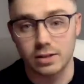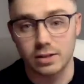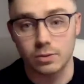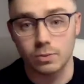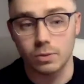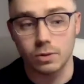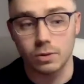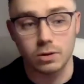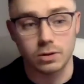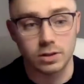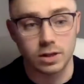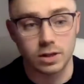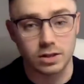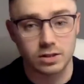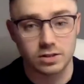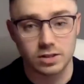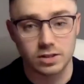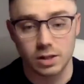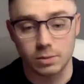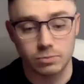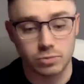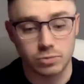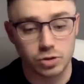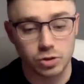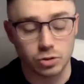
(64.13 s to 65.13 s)
the world. Like I say,
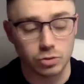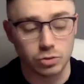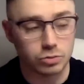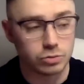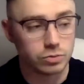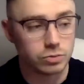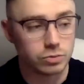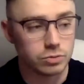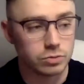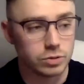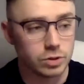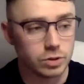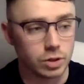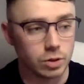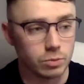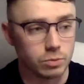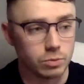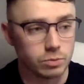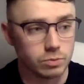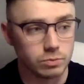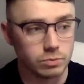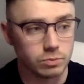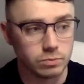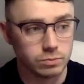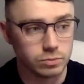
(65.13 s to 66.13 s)
I'm still,
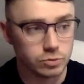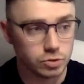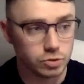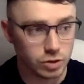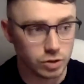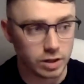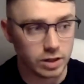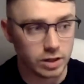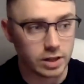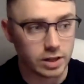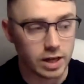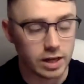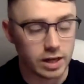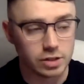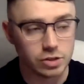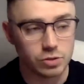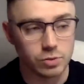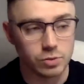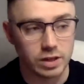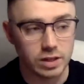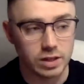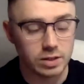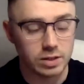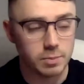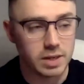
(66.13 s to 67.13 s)
trying to get into it.
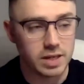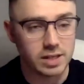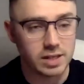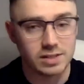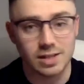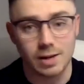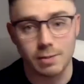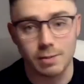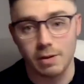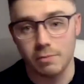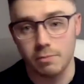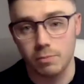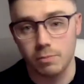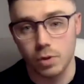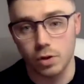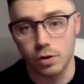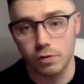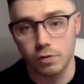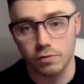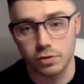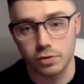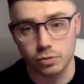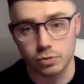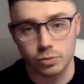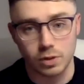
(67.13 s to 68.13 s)
In the meantime, I've
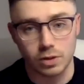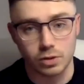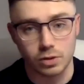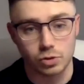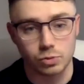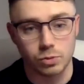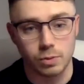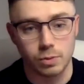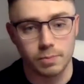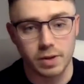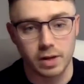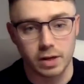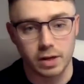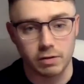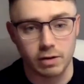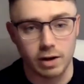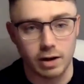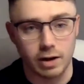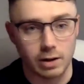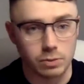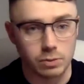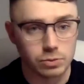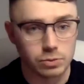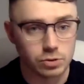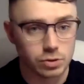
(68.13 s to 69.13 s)
moved as well to a bigger
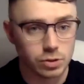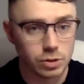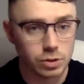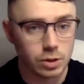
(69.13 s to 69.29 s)
house,